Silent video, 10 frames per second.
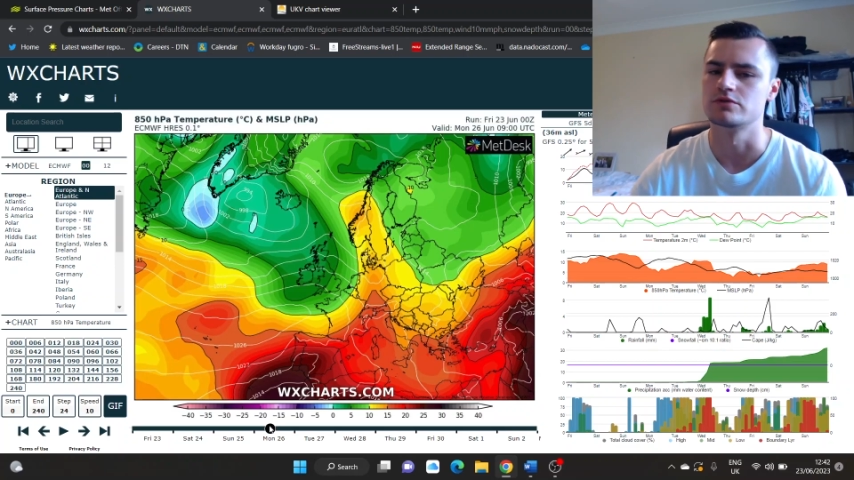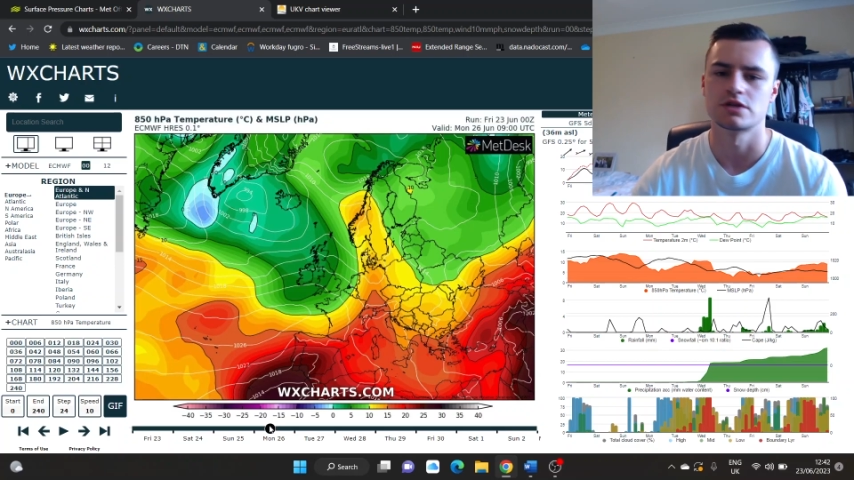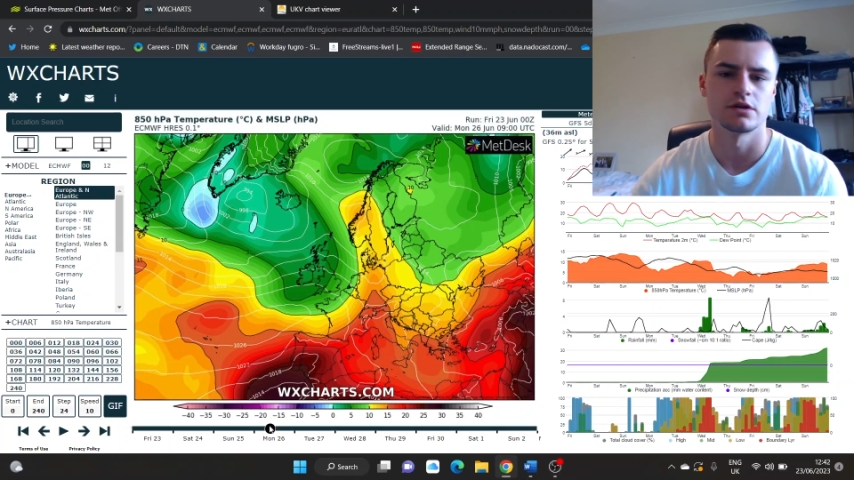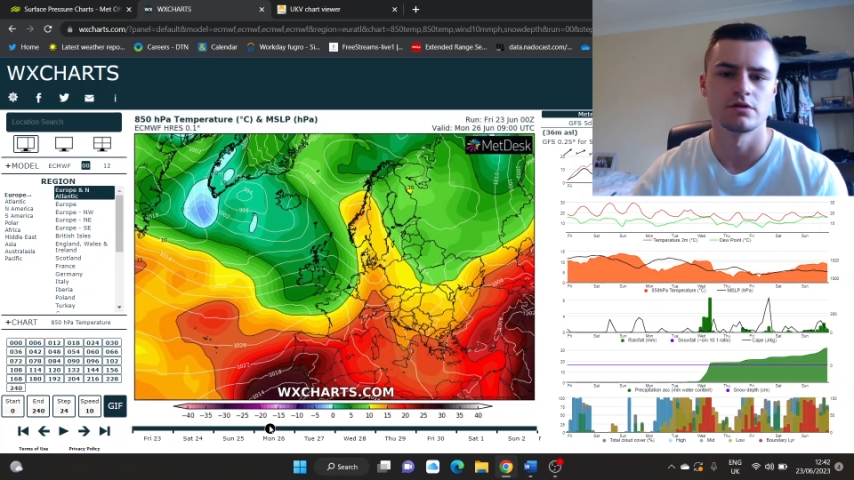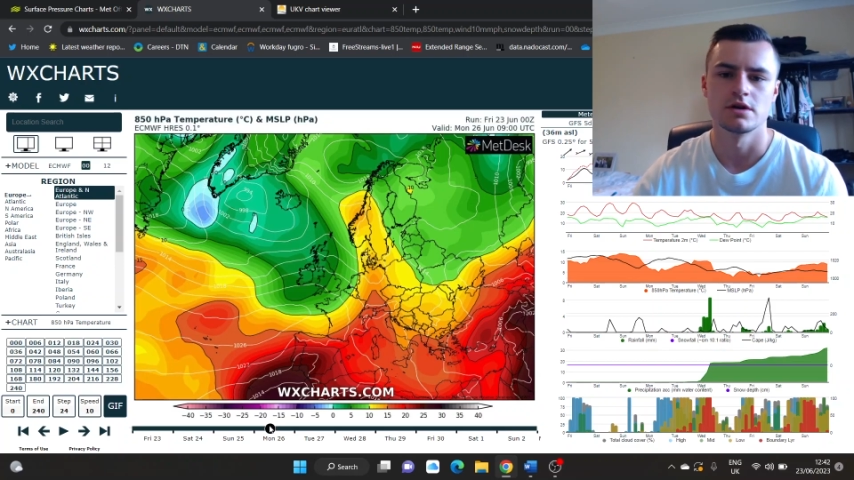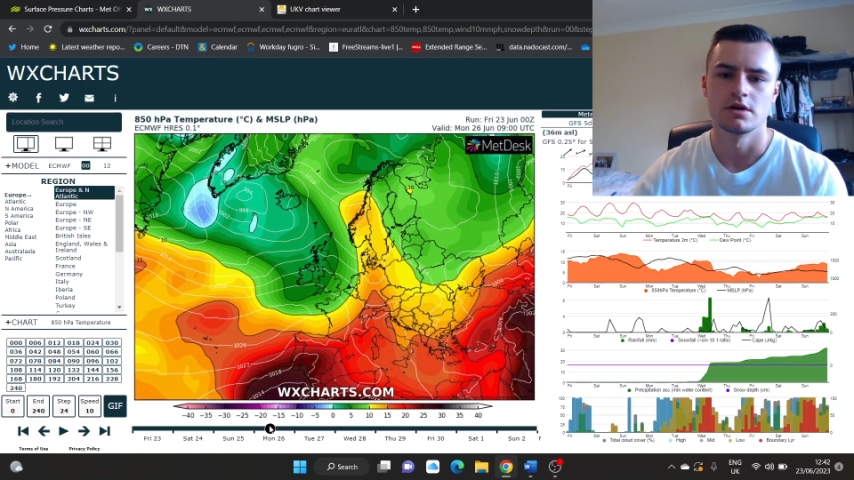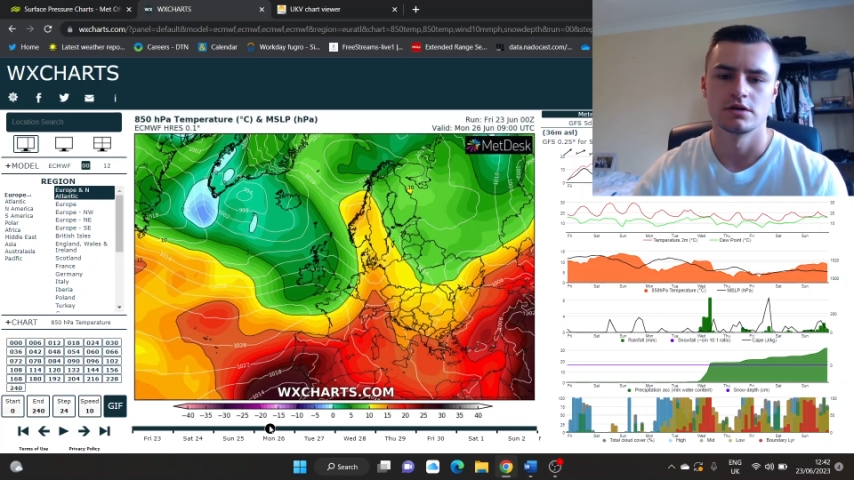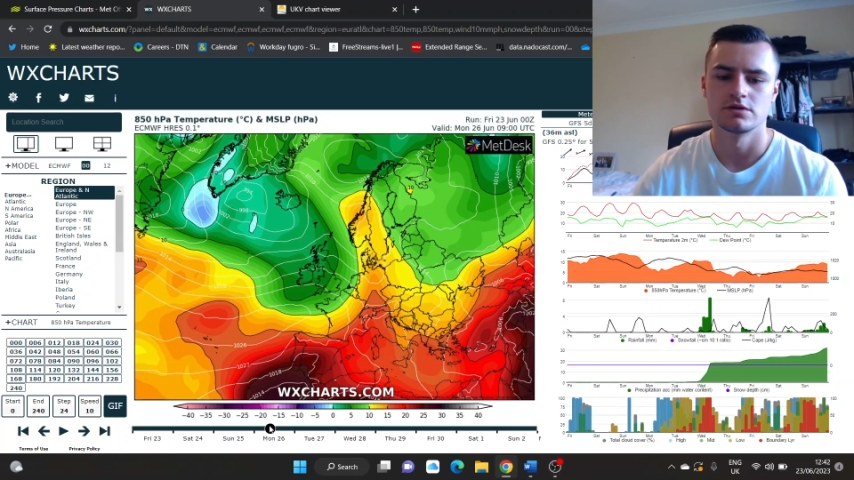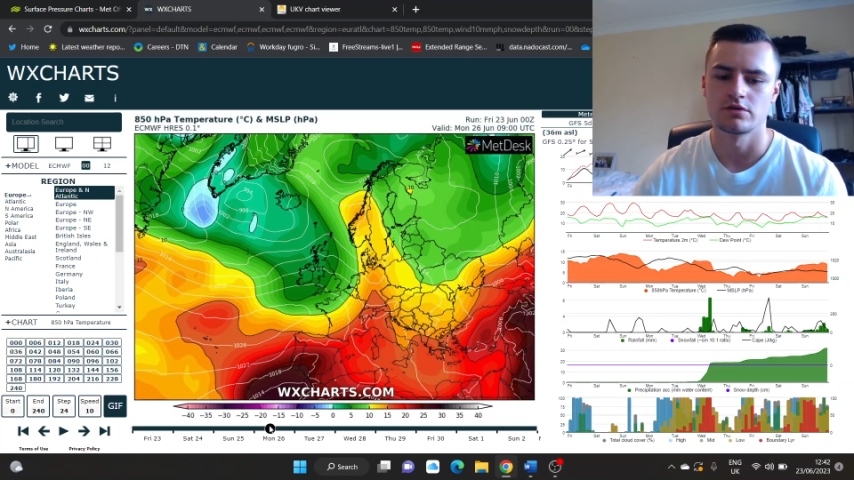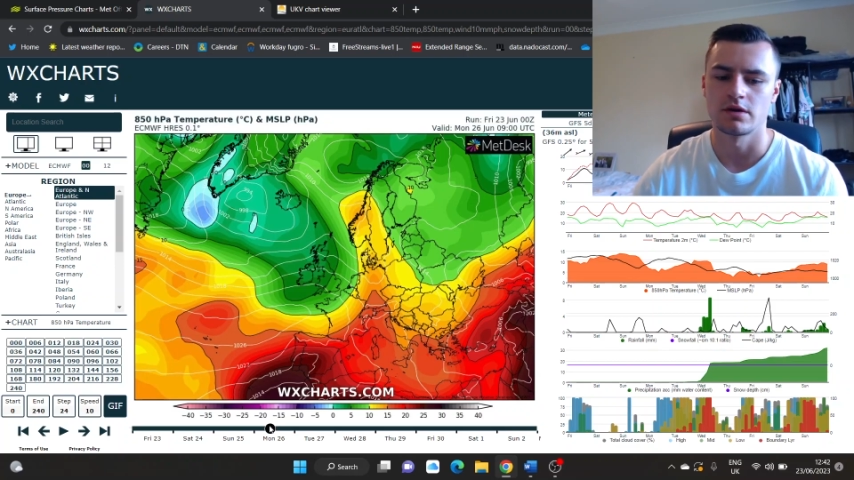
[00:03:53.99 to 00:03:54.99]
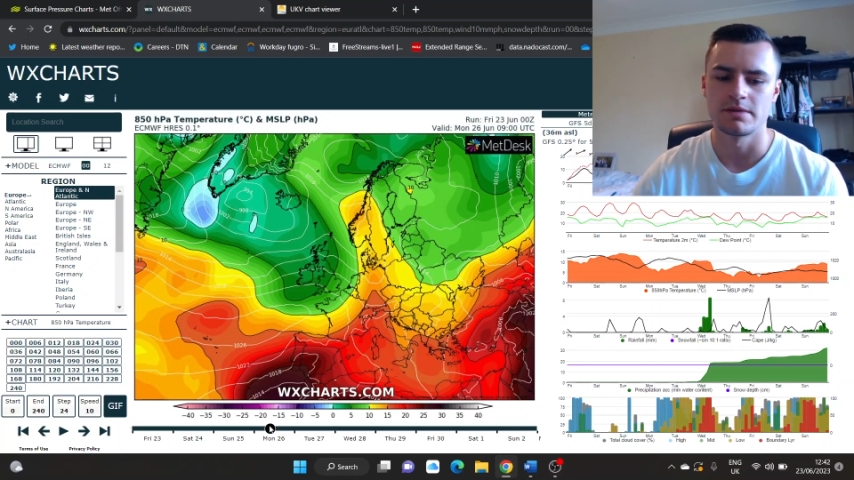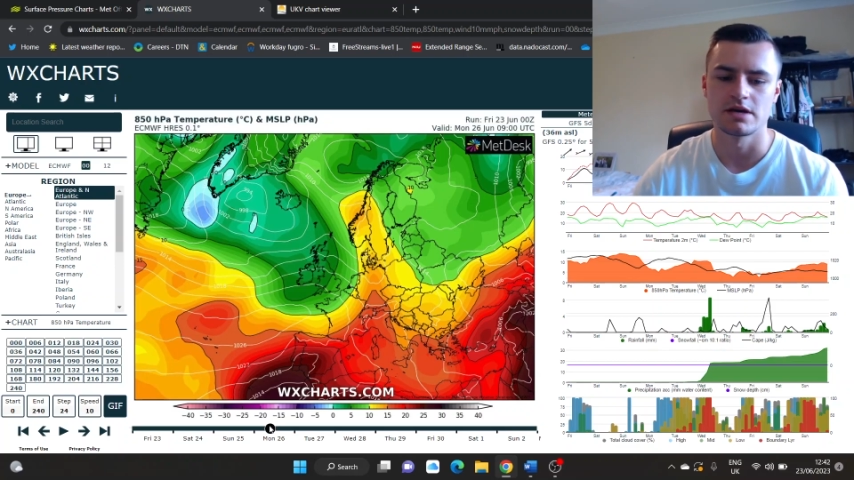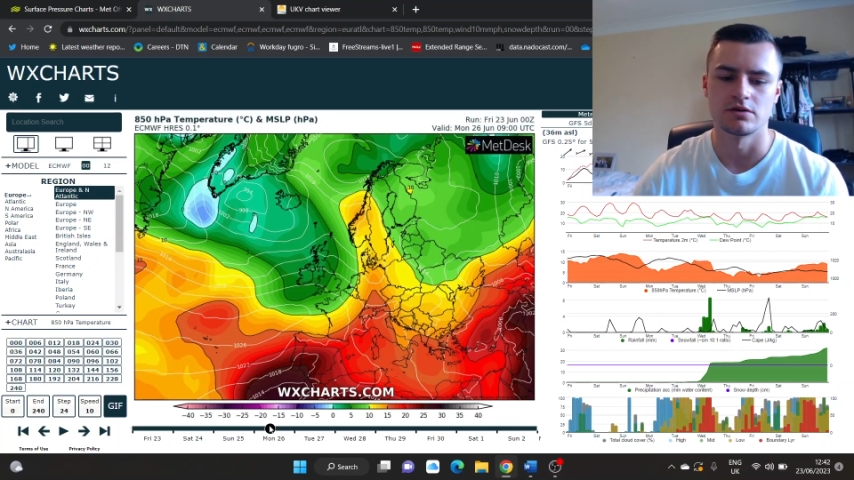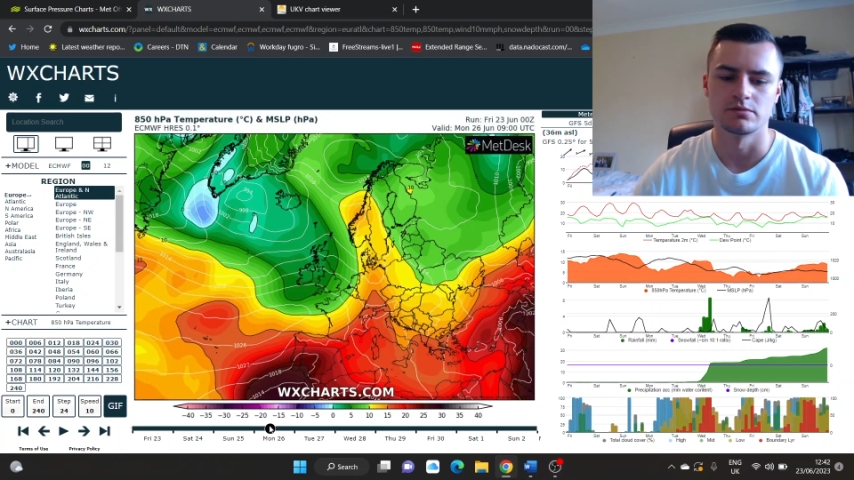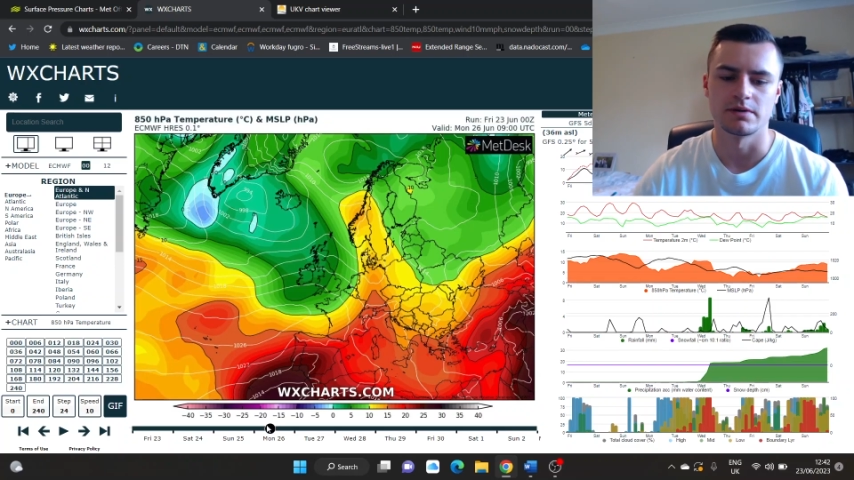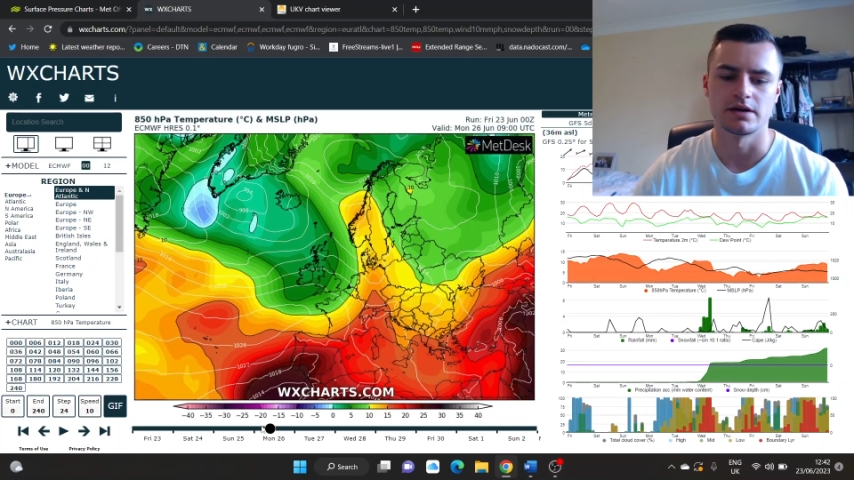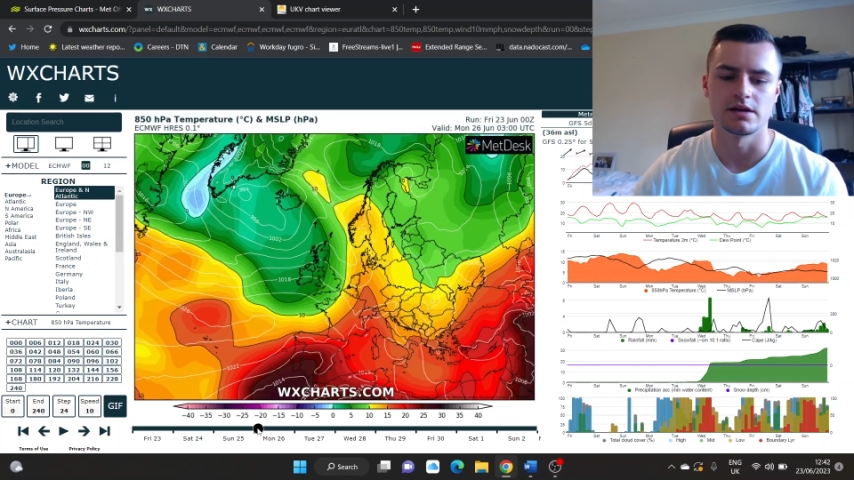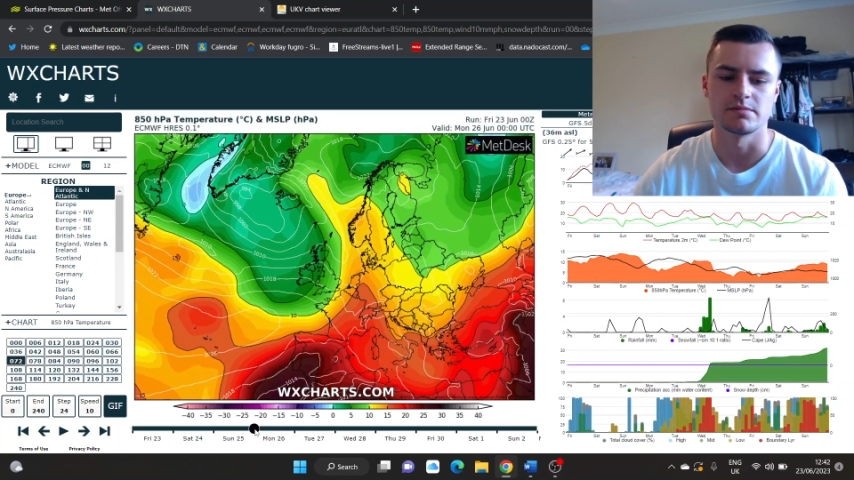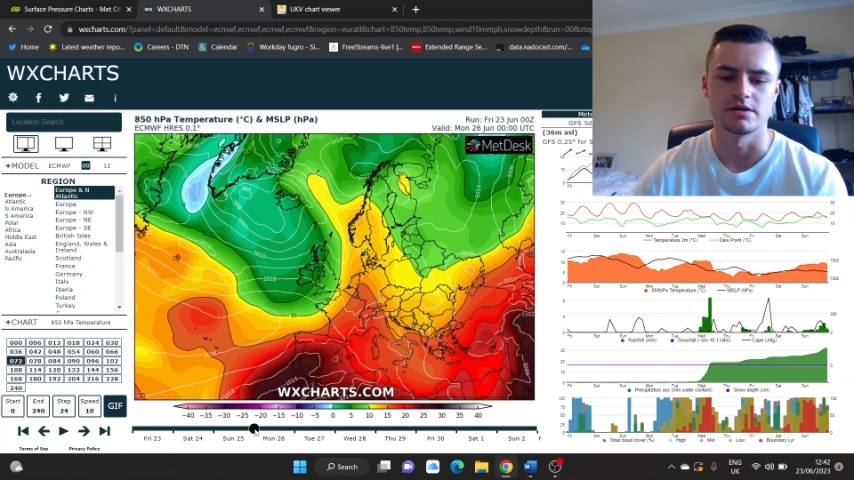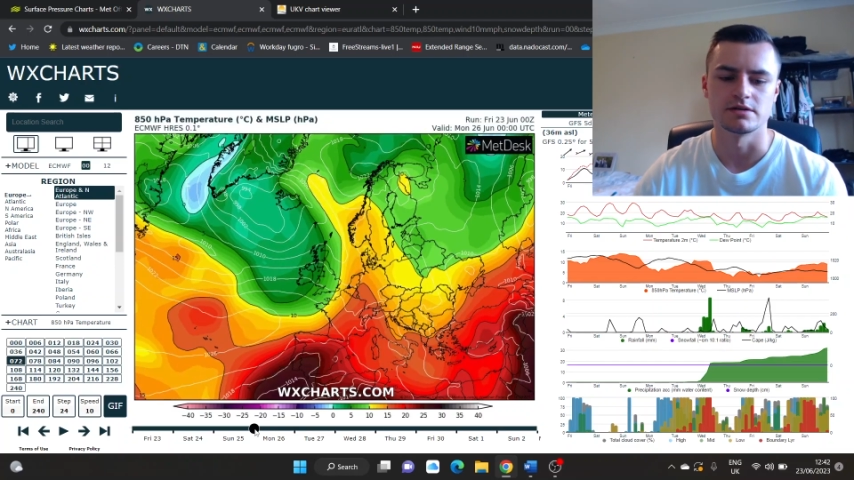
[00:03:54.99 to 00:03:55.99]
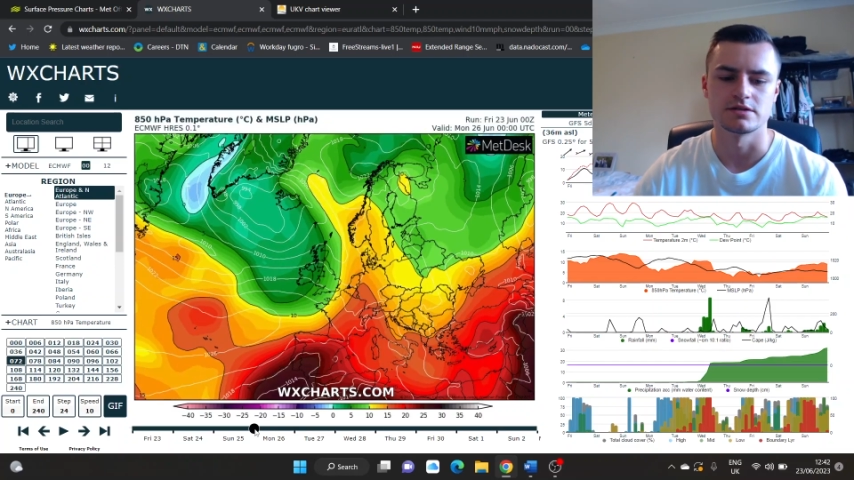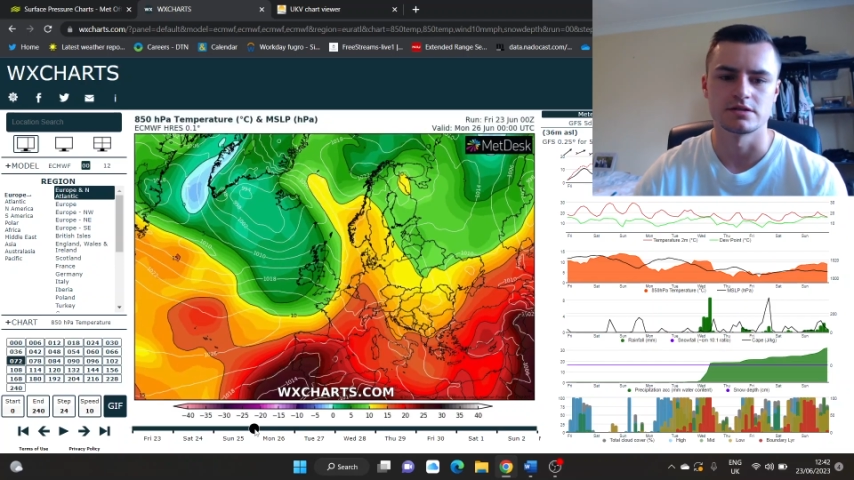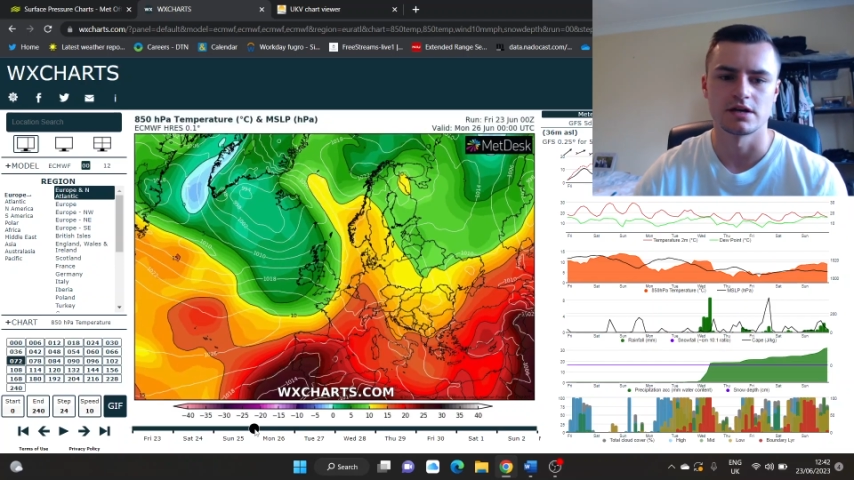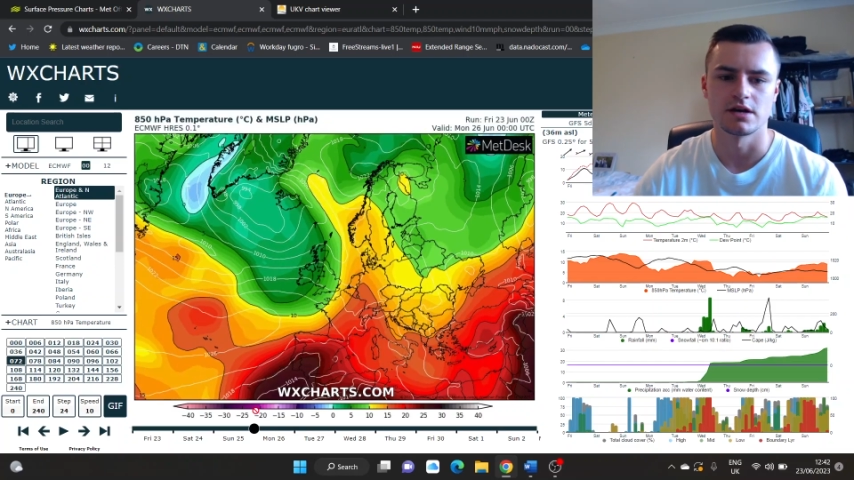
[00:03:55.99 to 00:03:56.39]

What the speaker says: So not going to be cold by any means.